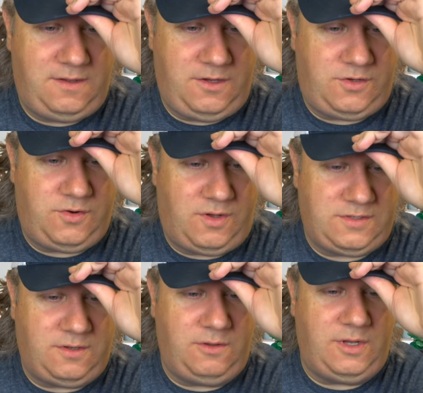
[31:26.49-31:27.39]
You should
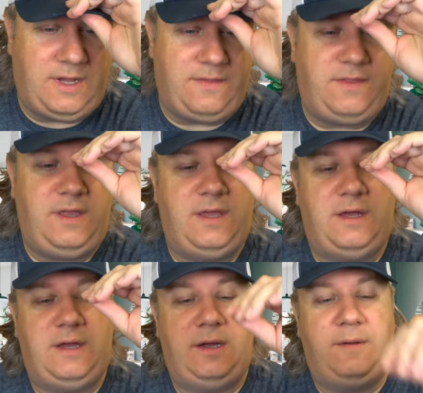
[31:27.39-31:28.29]
also look at the
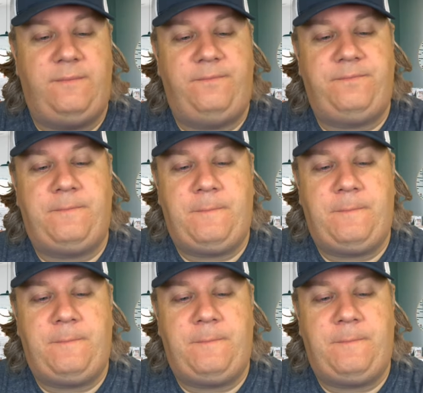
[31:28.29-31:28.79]
um,